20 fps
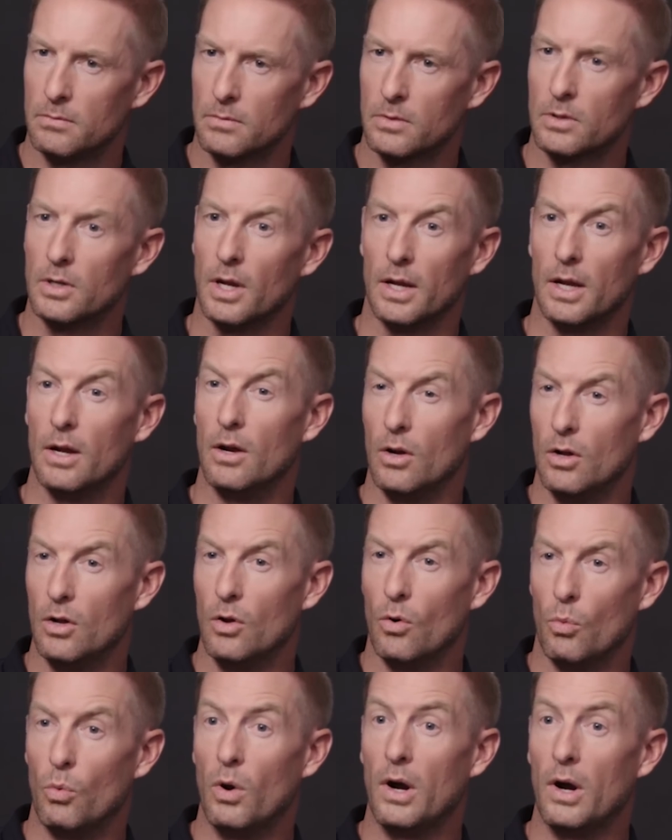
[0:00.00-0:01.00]
I think there's
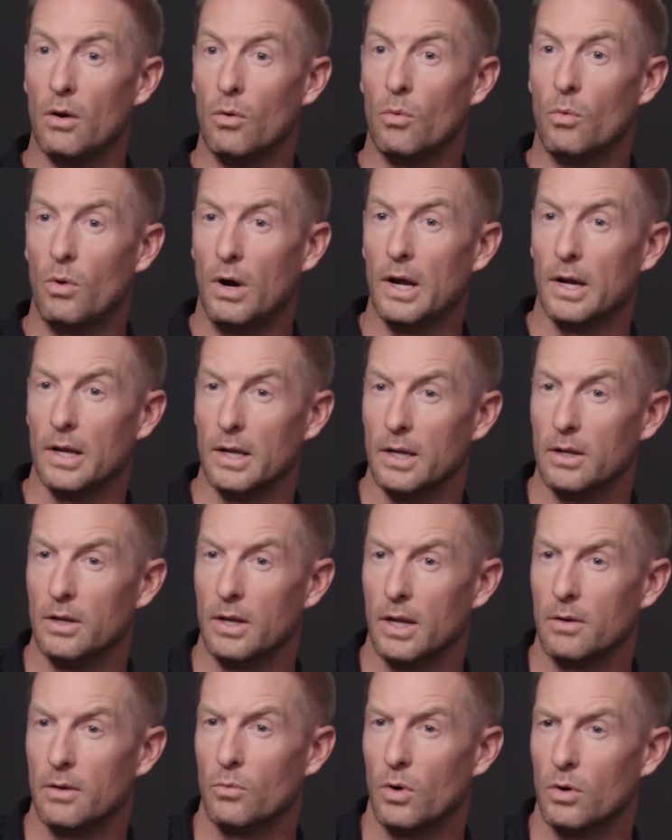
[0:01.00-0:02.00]
ways we can do
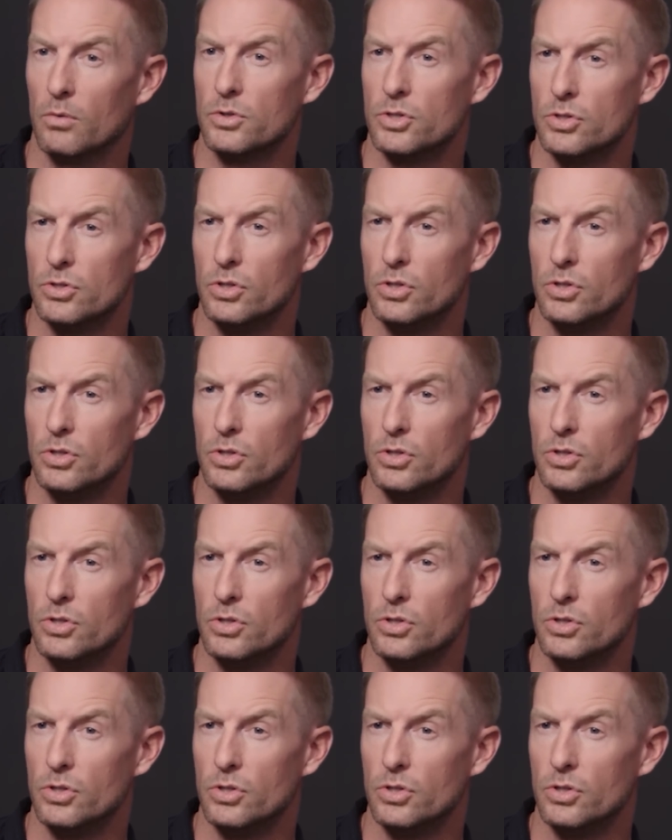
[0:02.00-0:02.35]
that through